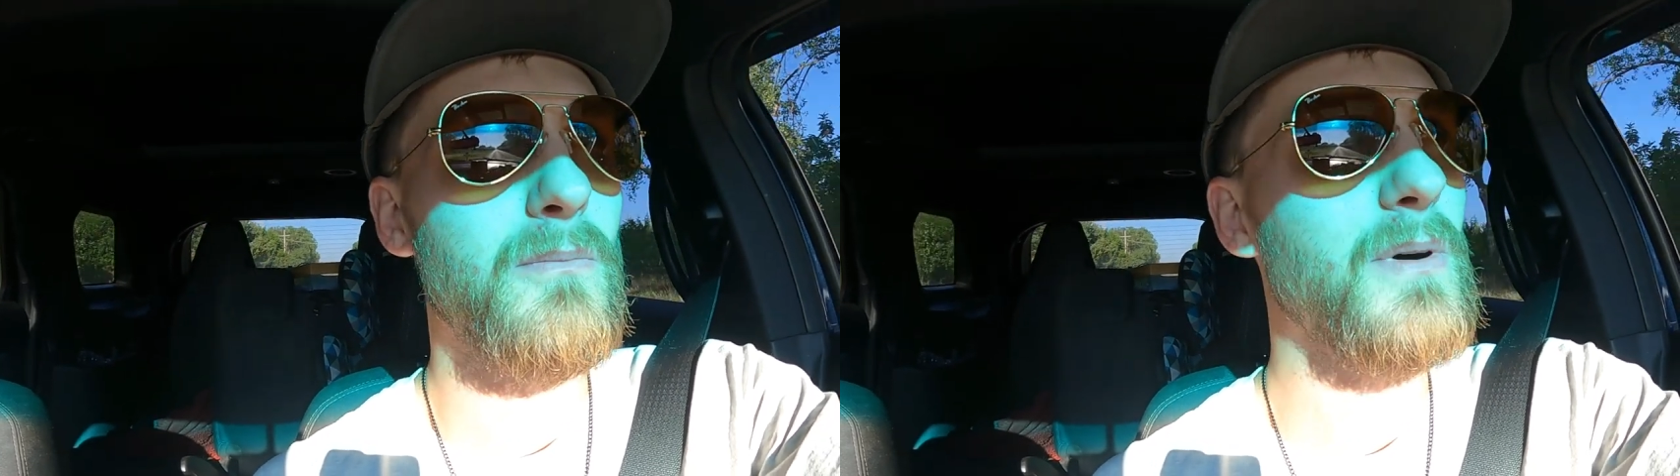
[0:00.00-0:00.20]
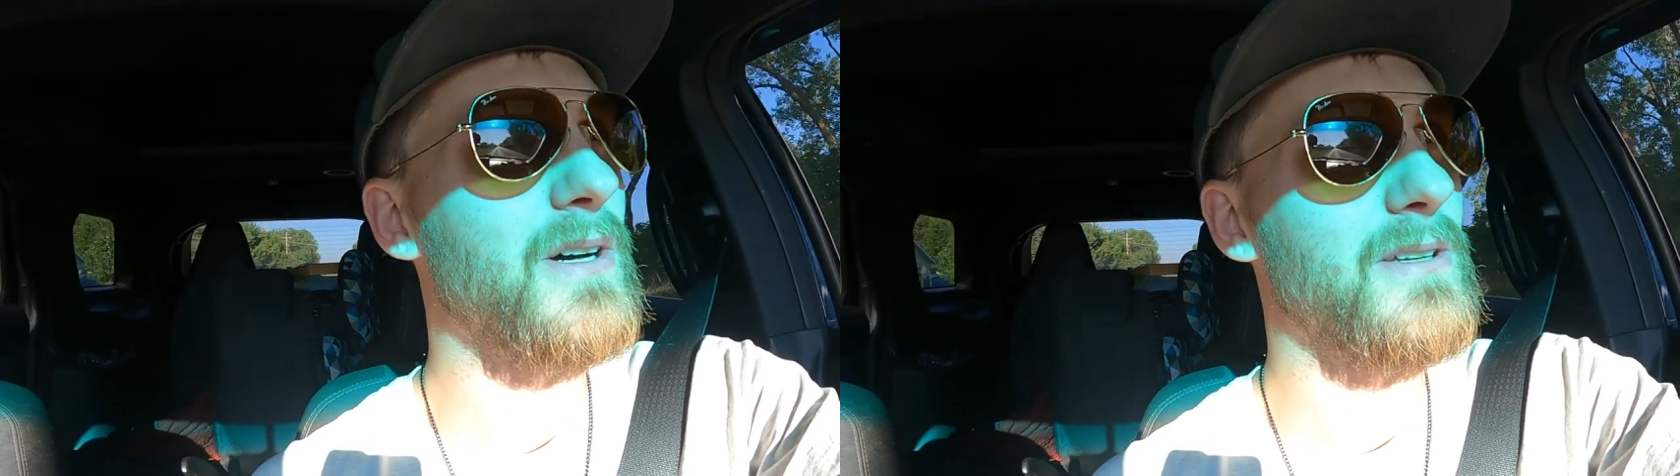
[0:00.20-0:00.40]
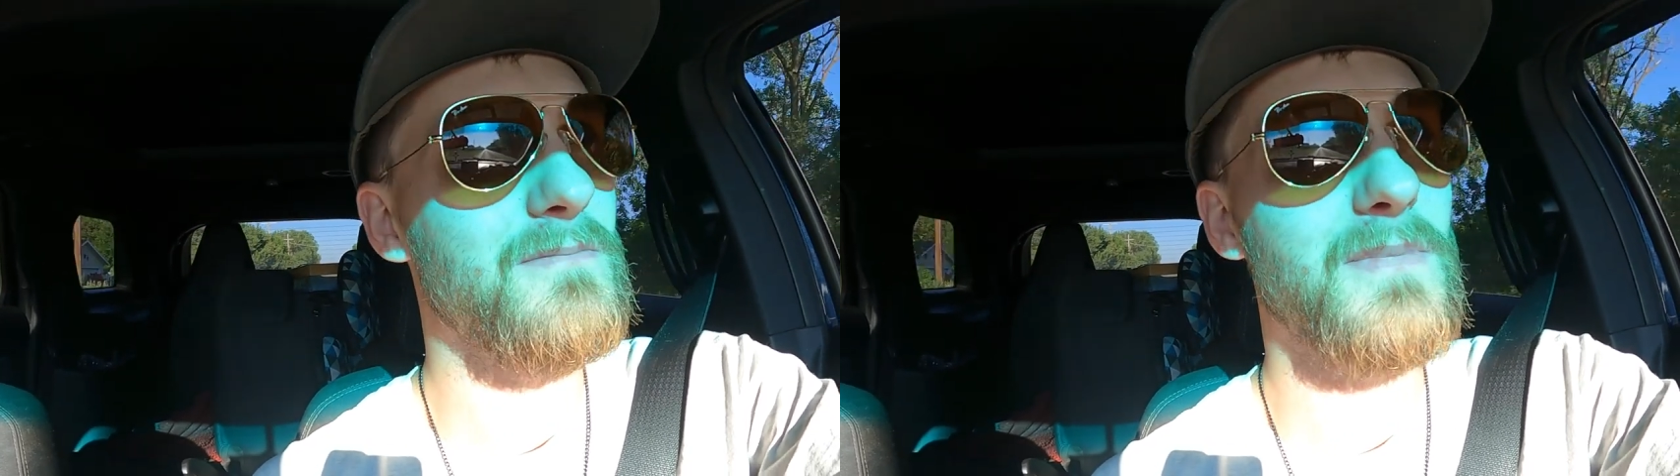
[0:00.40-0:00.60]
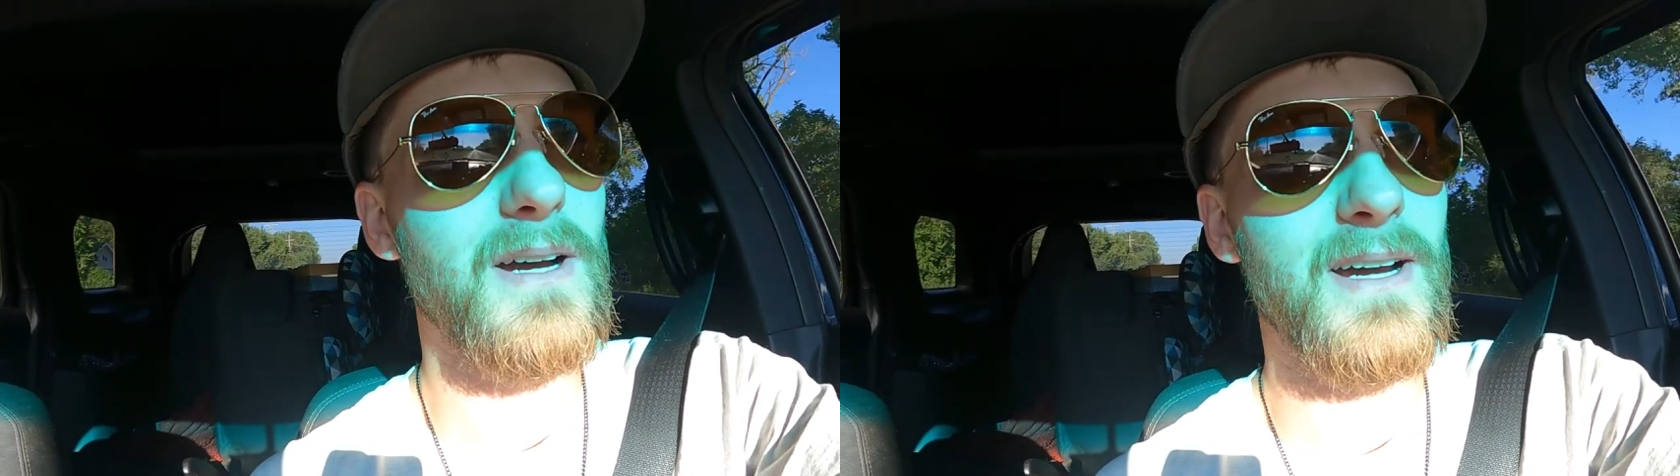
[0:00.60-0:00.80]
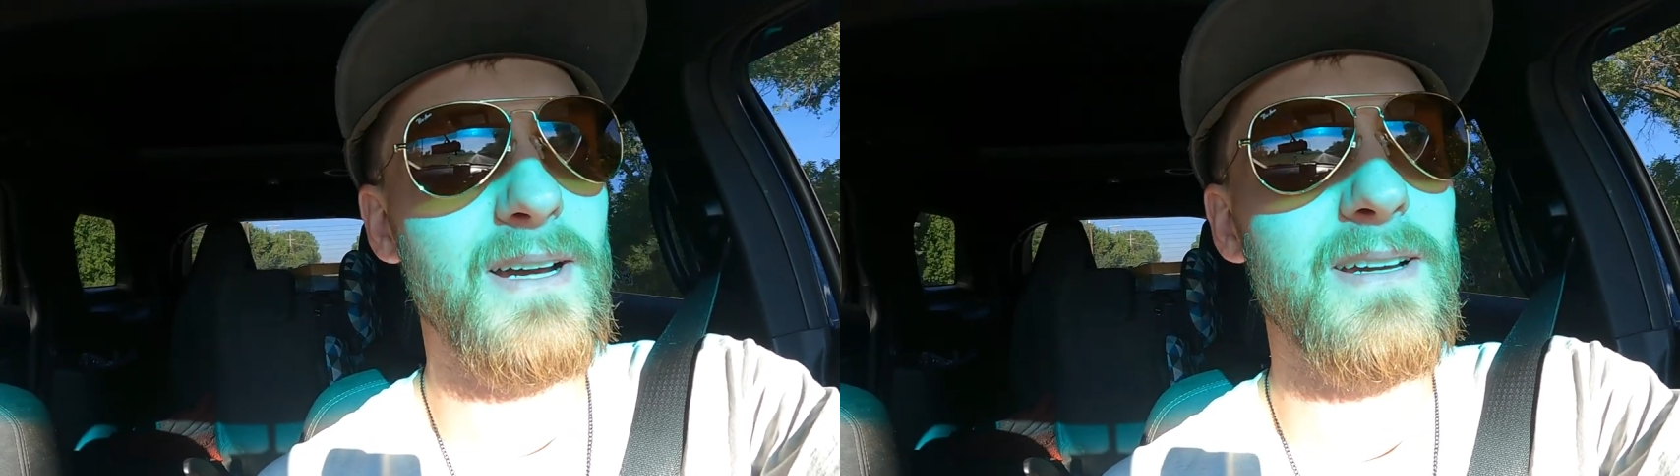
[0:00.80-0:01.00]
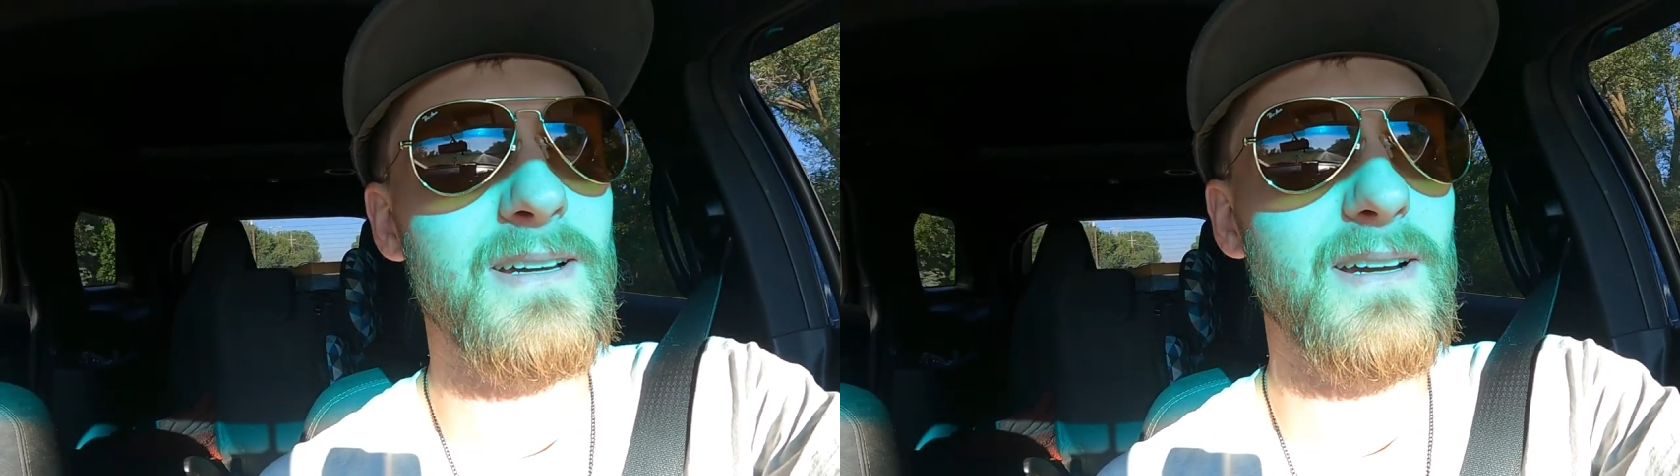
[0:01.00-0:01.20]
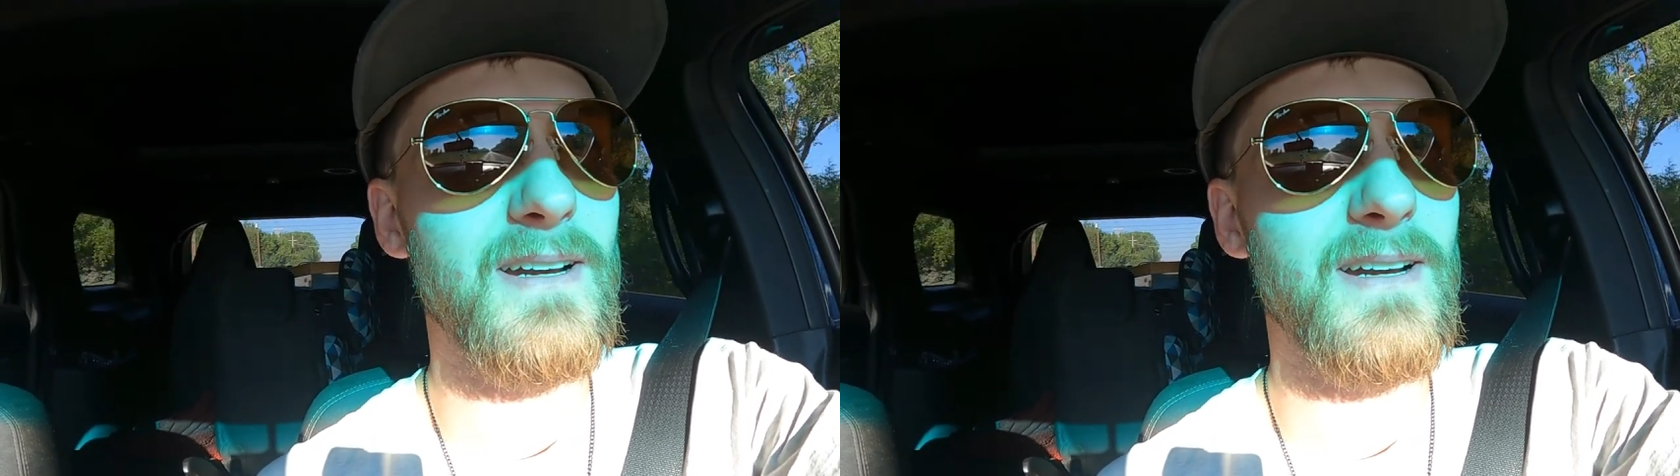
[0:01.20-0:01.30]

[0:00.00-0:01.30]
but I